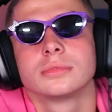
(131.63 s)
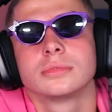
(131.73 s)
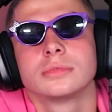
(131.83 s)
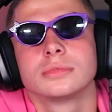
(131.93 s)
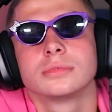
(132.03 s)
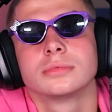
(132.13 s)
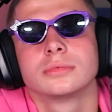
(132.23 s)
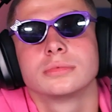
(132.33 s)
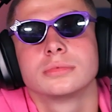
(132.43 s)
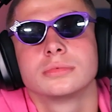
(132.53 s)

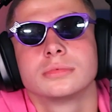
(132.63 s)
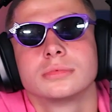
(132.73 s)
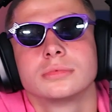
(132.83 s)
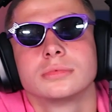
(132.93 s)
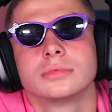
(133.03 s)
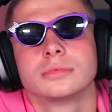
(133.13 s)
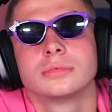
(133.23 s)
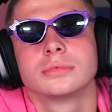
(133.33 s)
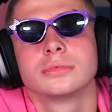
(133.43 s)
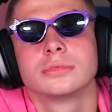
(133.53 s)

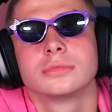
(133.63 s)
The person shown says nothing.